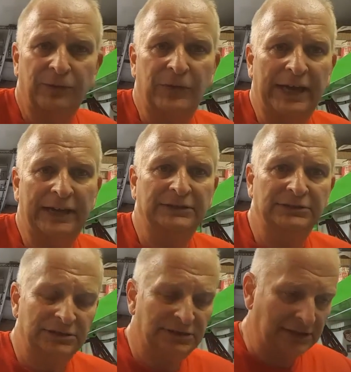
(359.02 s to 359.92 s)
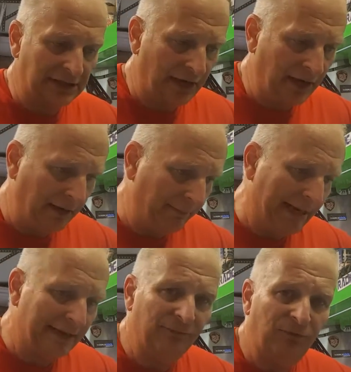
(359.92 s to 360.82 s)
things
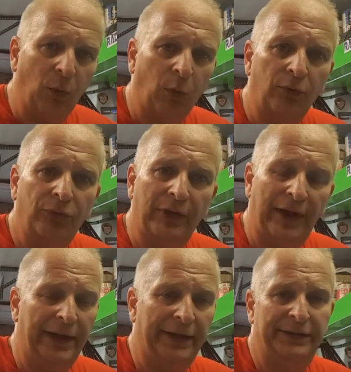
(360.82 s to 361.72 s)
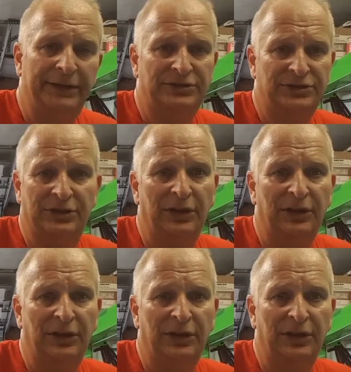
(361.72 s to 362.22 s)
back and forth, and it still